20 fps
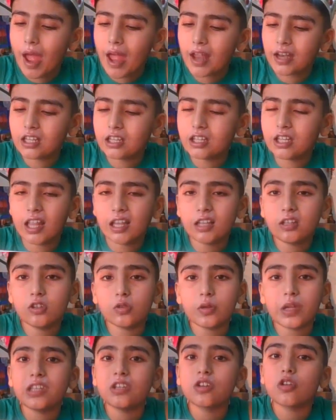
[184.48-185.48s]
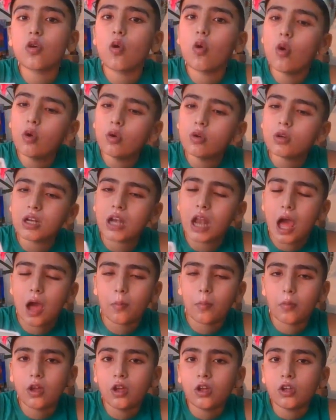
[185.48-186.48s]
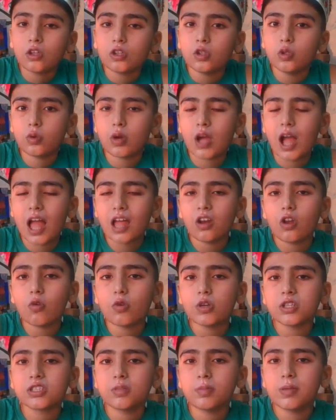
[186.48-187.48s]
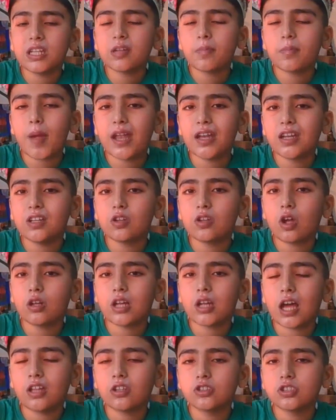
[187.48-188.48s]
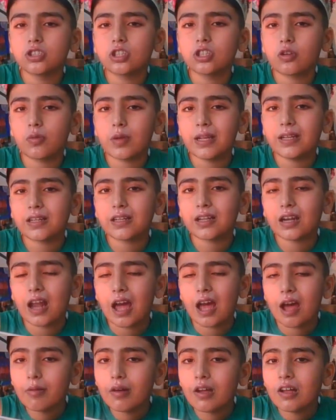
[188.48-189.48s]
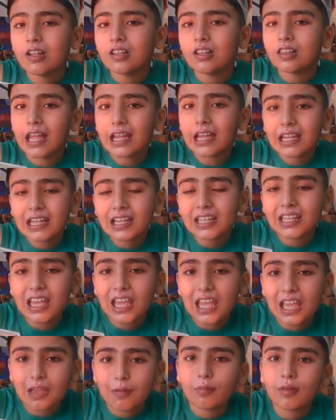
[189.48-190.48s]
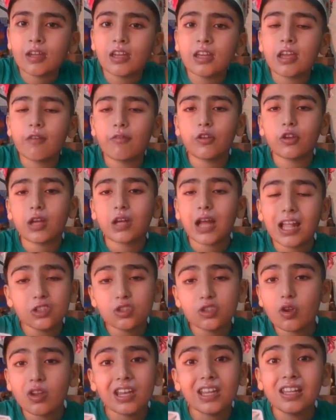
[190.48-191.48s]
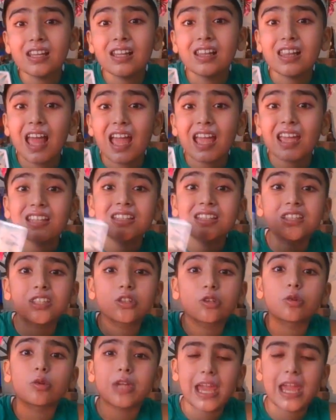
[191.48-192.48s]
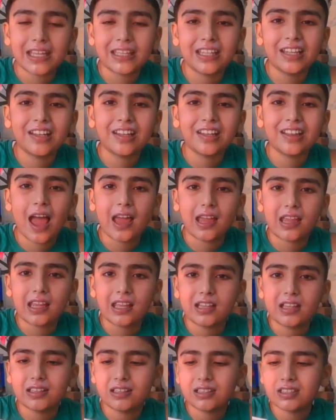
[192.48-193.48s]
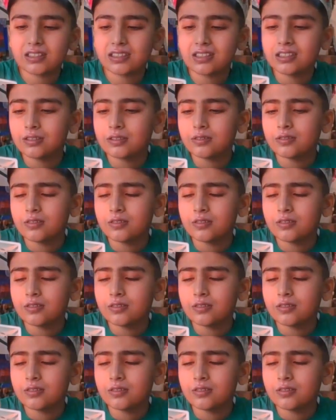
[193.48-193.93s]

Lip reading: abandoned, then create your own club. You can't always be dependent on others to create a club. Like in a game, if you can't join an alliance, create an alliance.